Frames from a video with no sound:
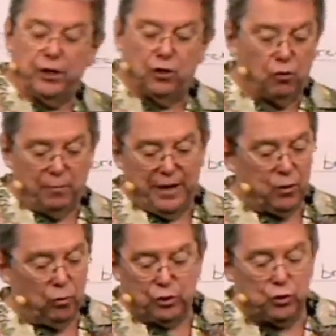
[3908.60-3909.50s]
it don't
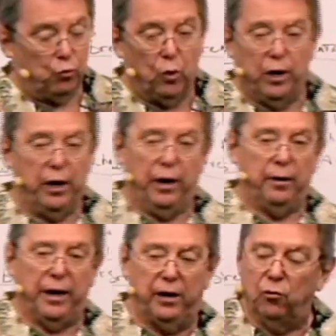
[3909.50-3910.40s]
matter what you're wearing.
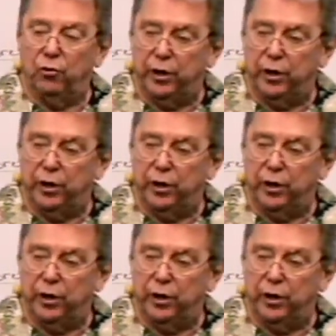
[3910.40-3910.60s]
They ain't going